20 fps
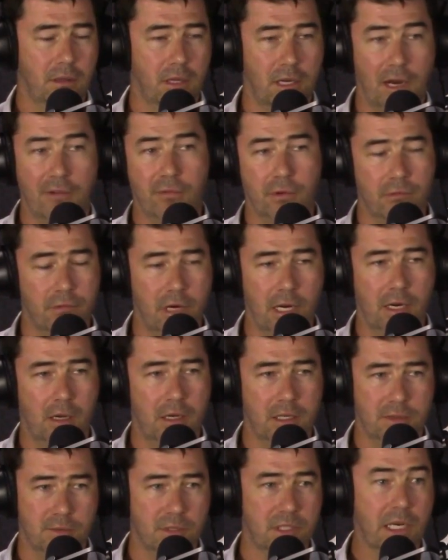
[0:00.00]
that everyone
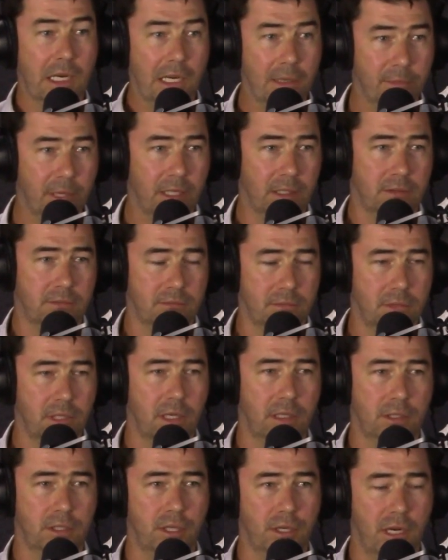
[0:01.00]
realised was gleaming
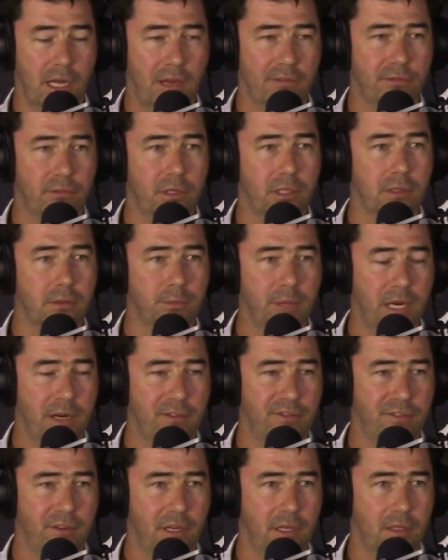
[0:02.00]
and could have real
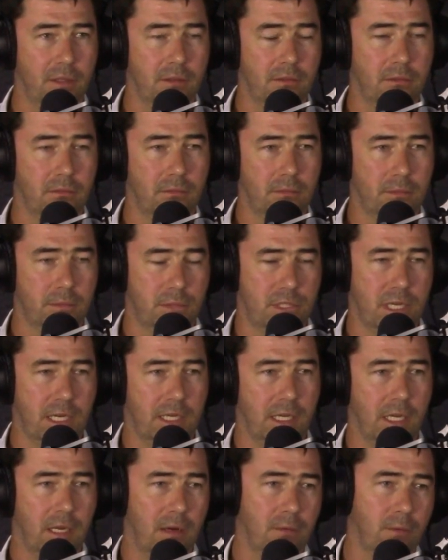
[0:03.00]
benefit,
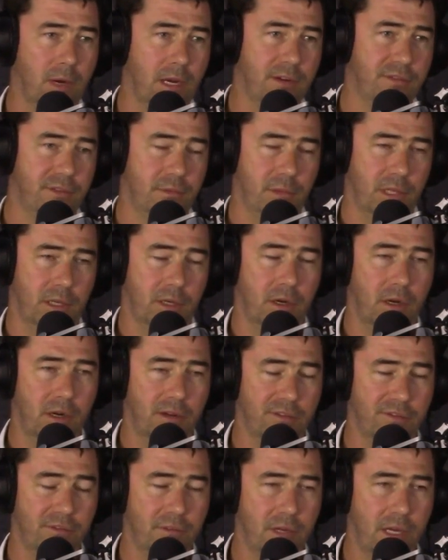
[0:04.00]
taking it away from the kind
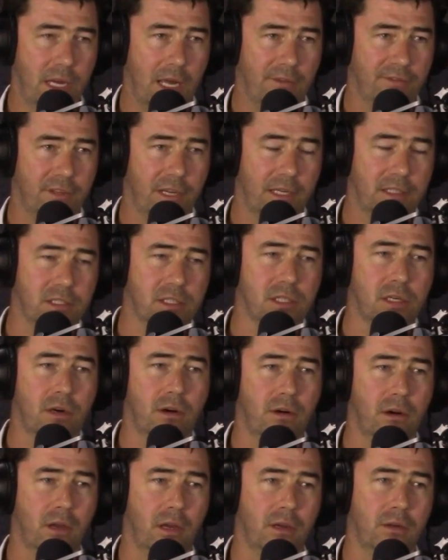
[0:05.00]
of Afghan
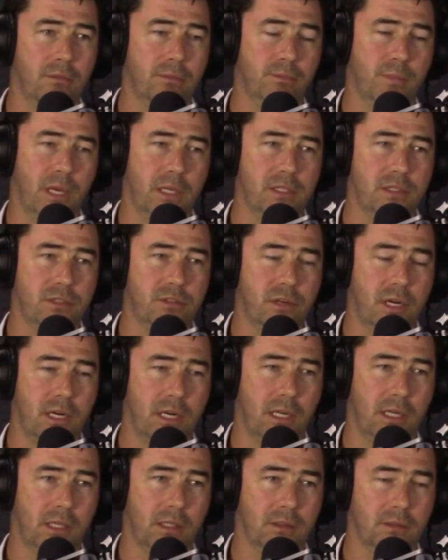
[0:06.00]
scenario based
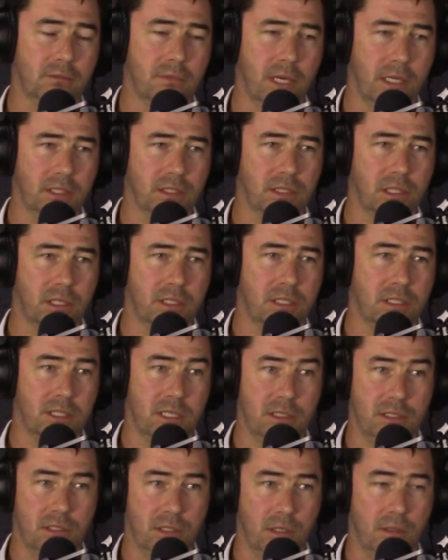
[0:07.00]
training exercises
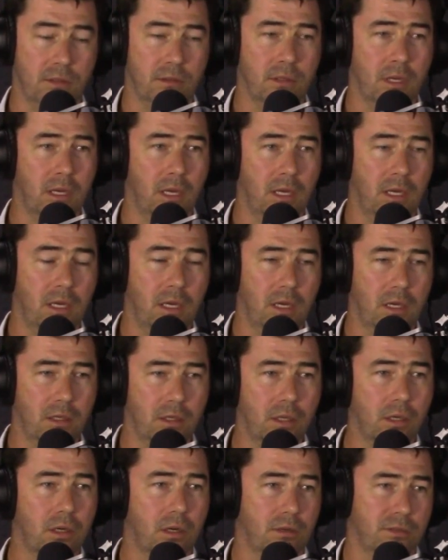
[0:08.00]
into
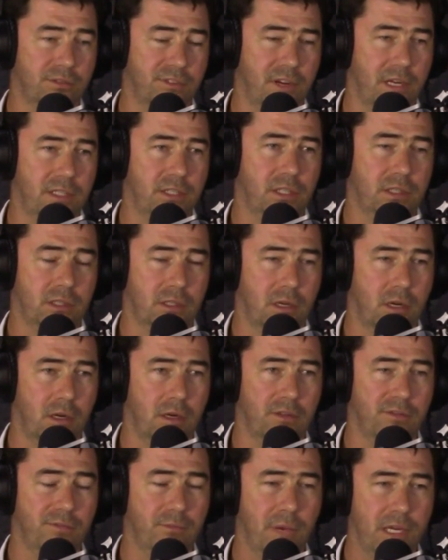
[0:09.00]
good old fashioned kind
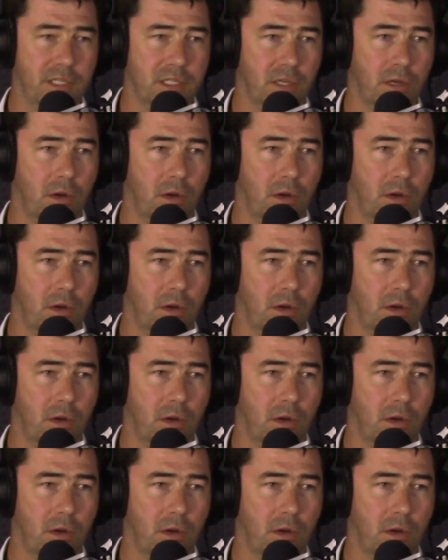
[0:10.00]
of major